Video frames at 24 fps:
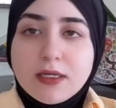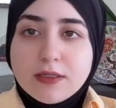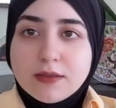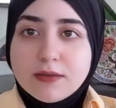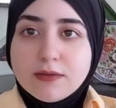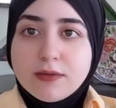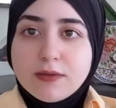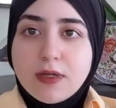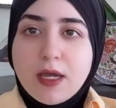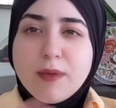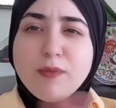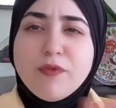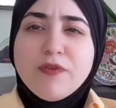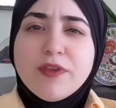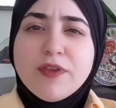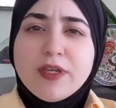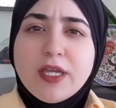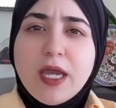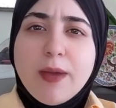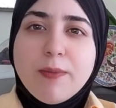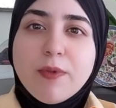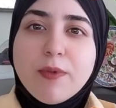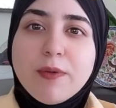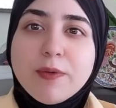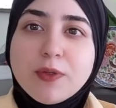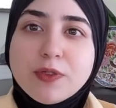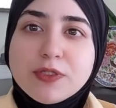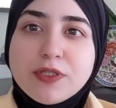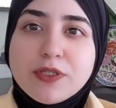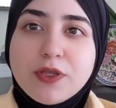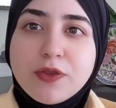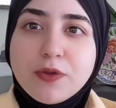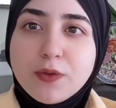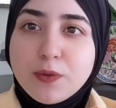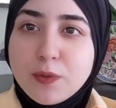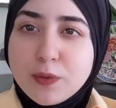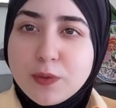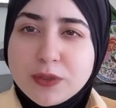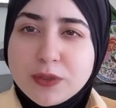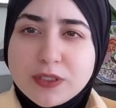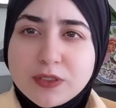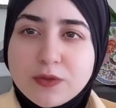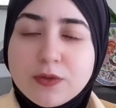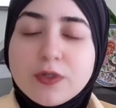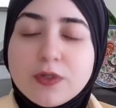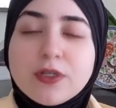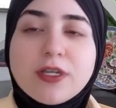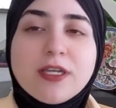I moved the camera because I thought it was
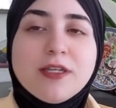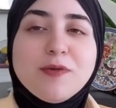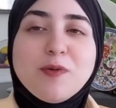crooked.